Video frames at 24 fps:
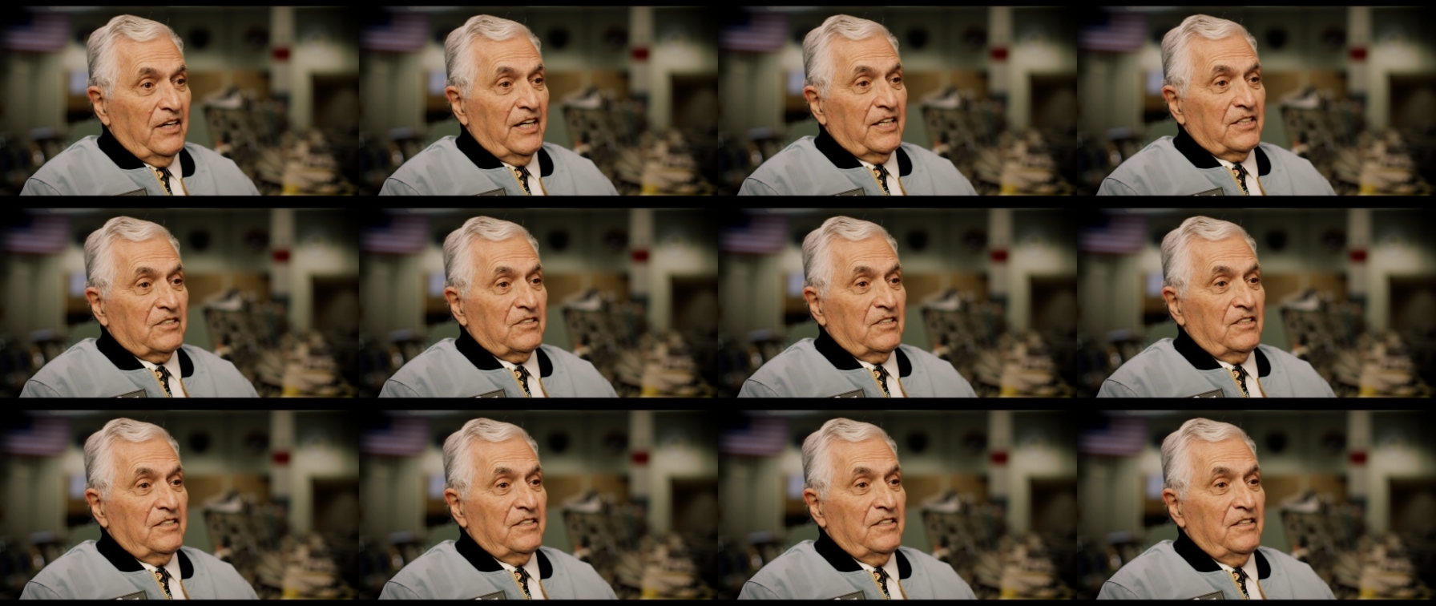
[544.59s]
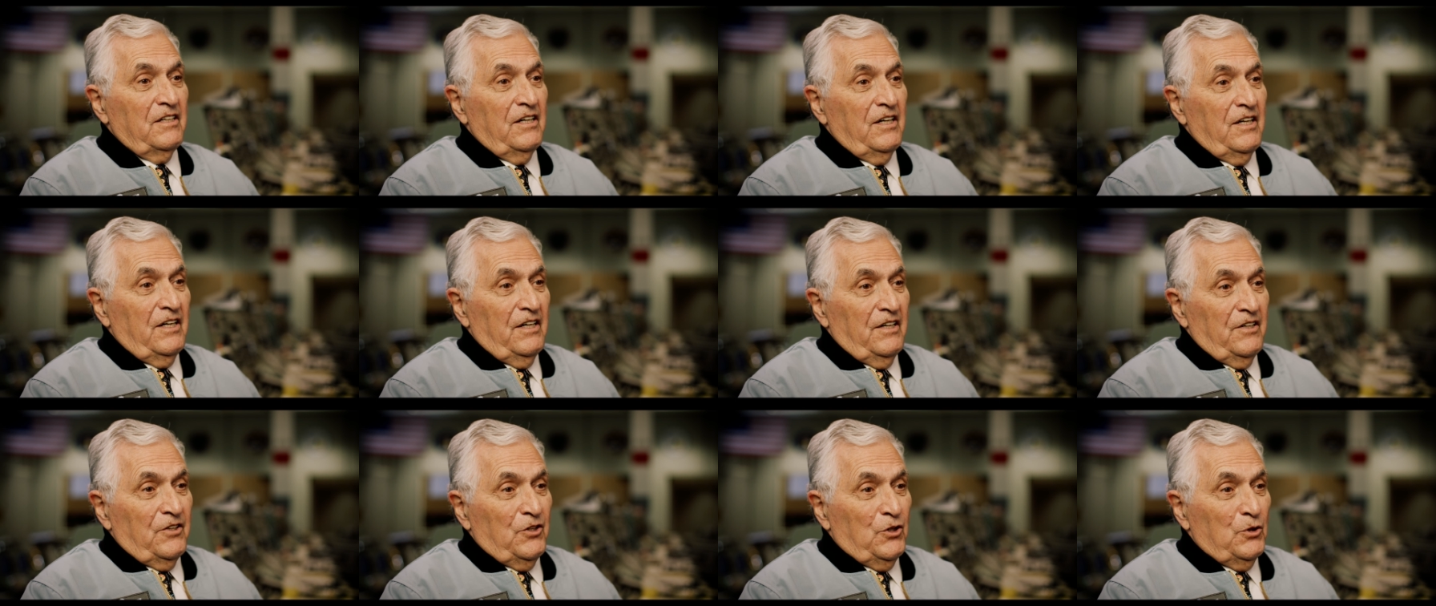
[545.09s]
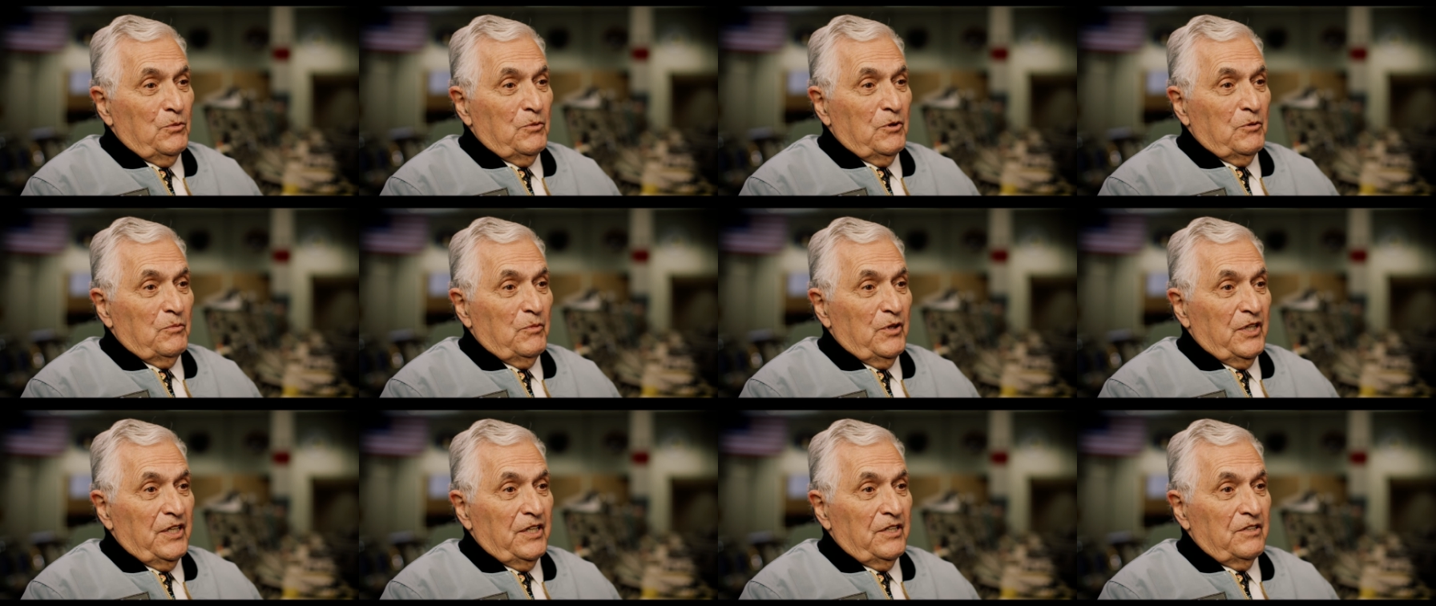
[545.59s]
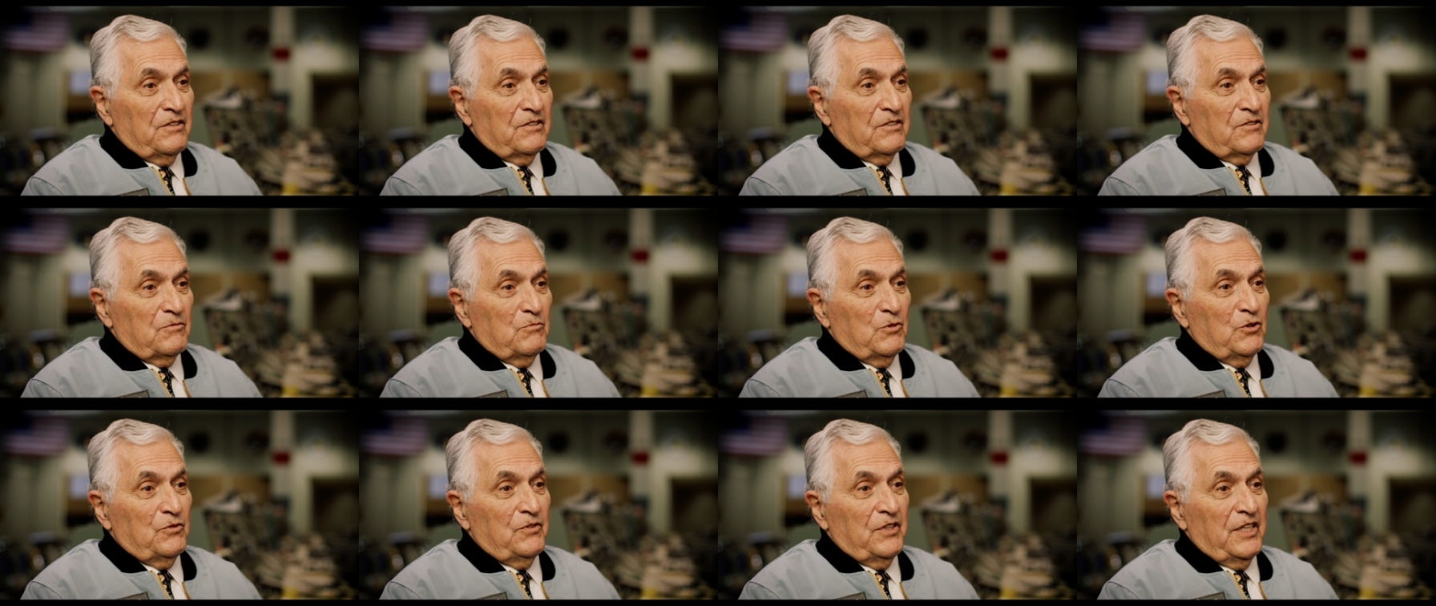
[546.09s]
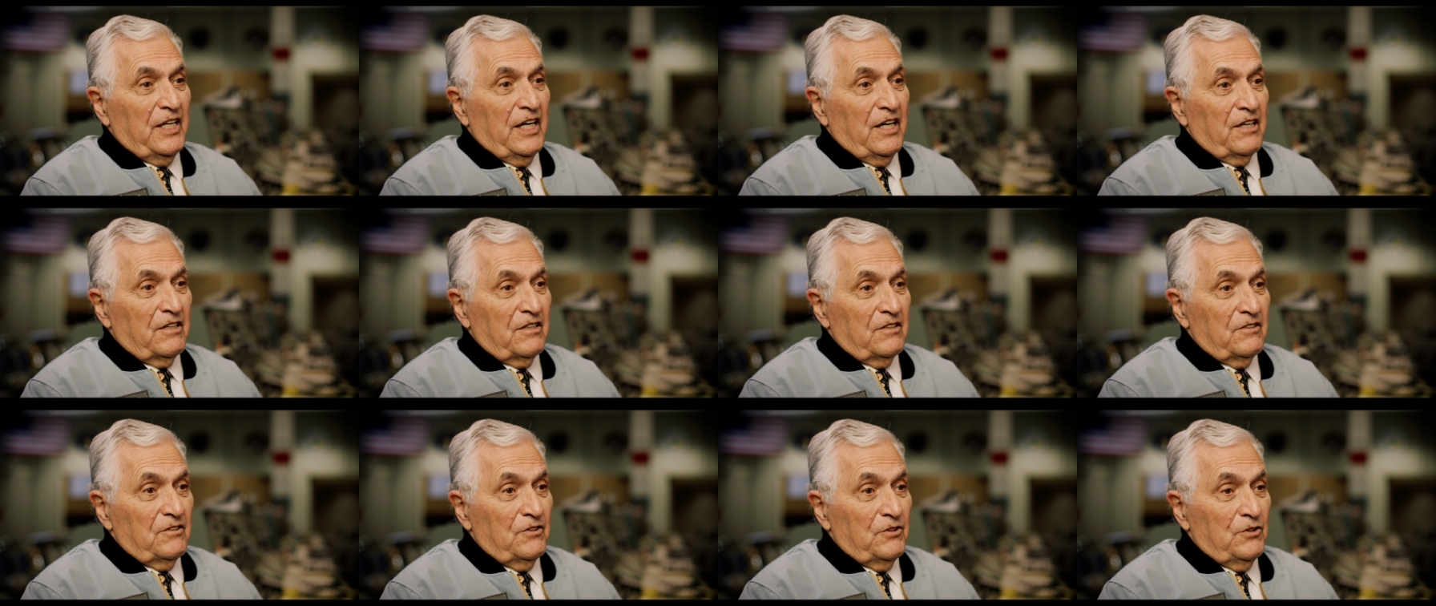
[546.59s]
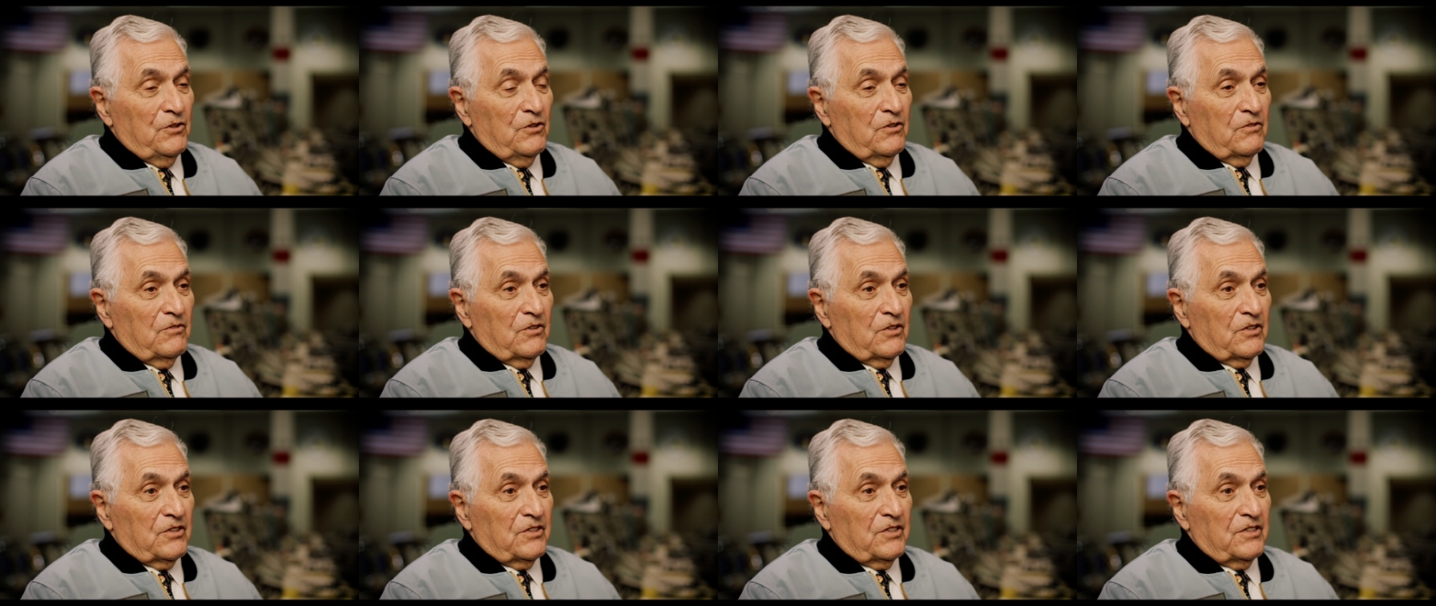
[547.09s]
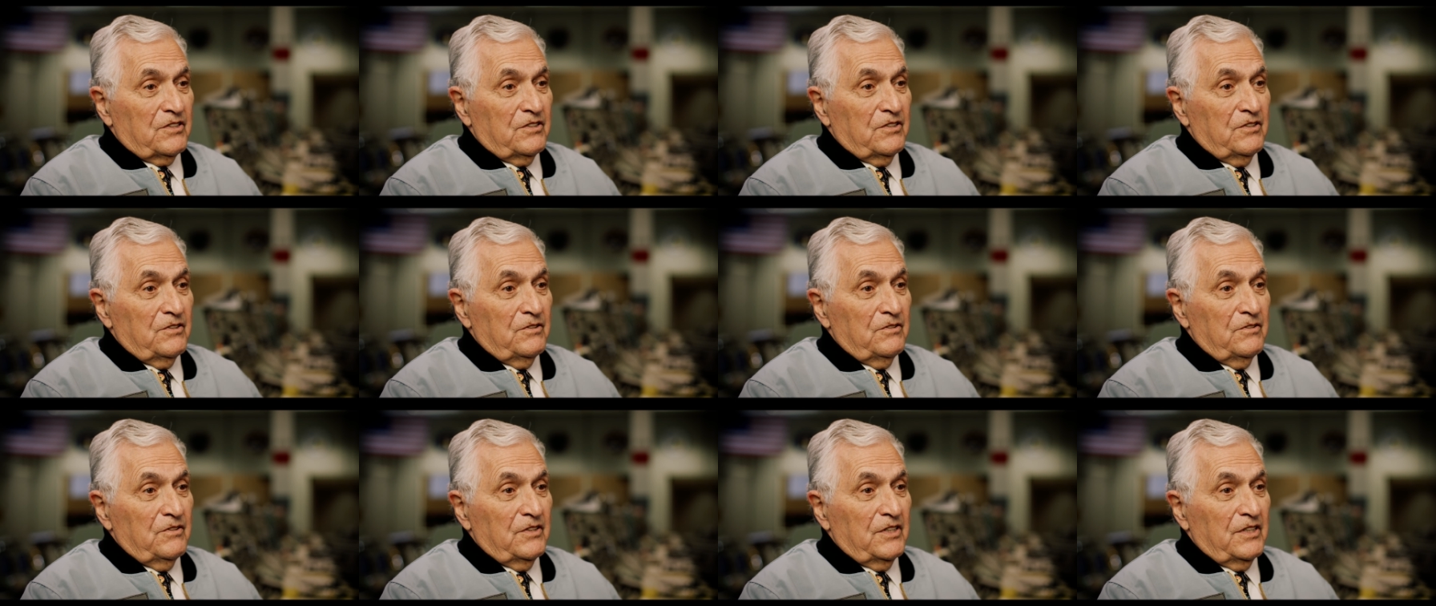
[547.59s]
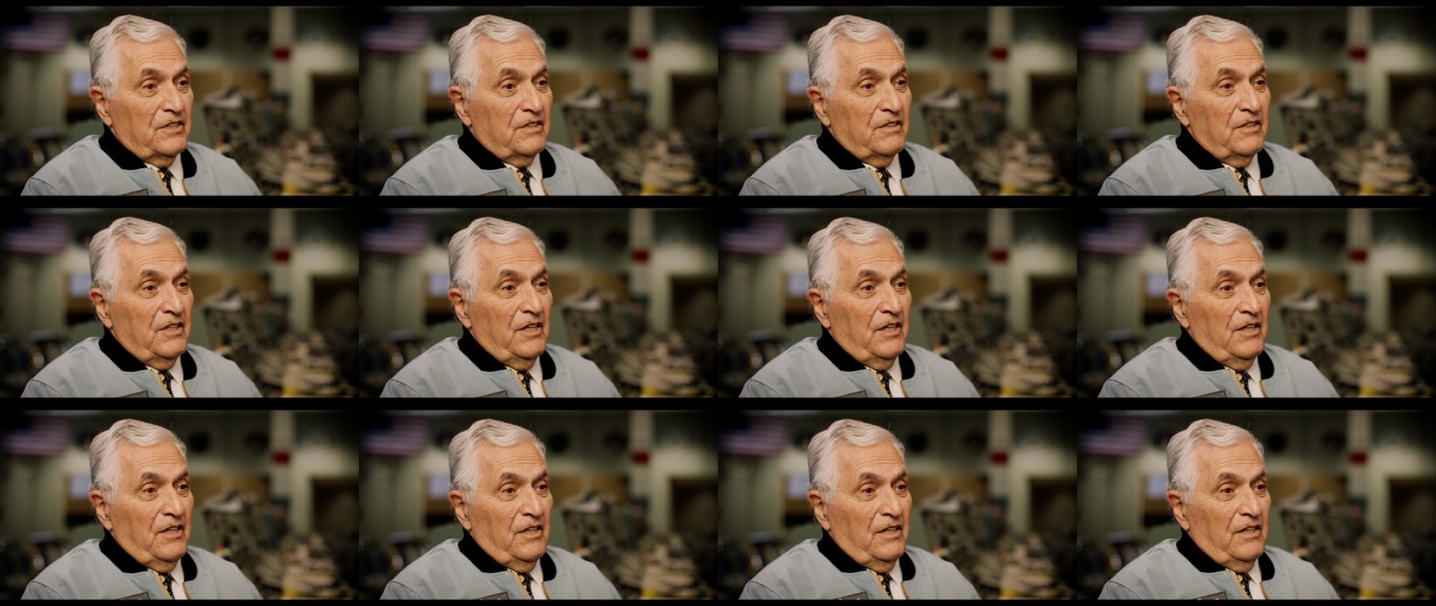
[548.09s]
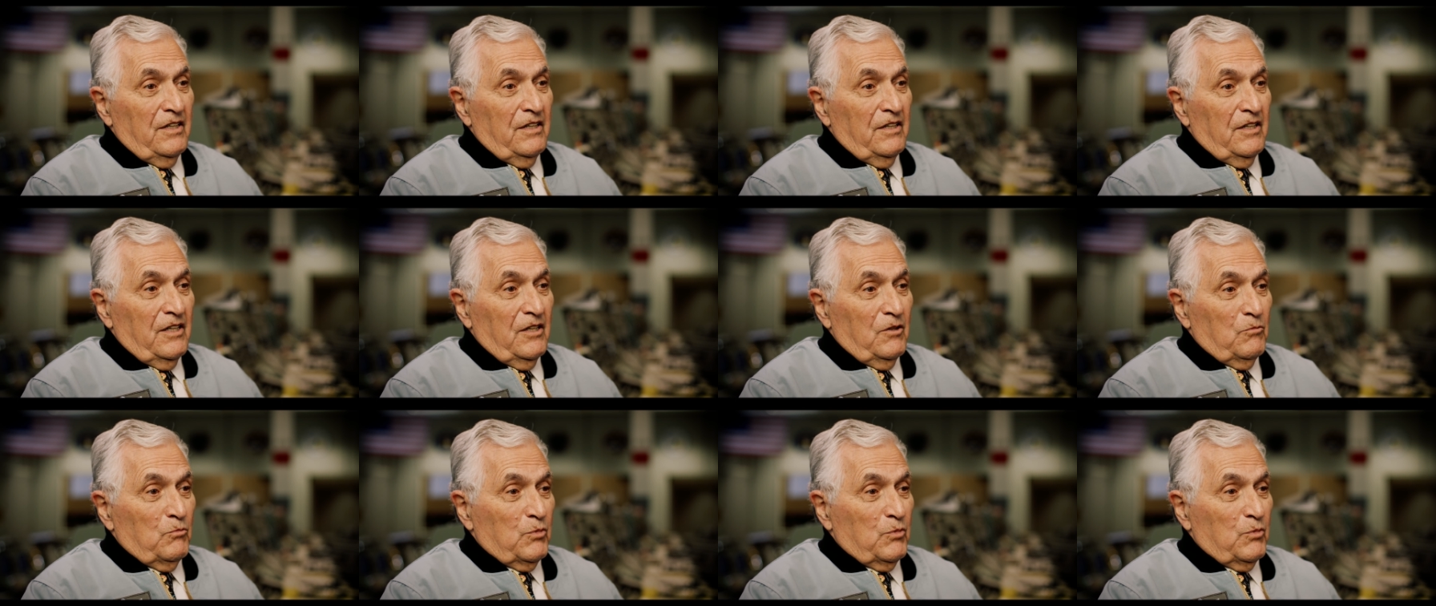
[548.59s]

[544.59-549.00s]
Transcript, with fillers: actually human beings moving out in the universe to uh, uh,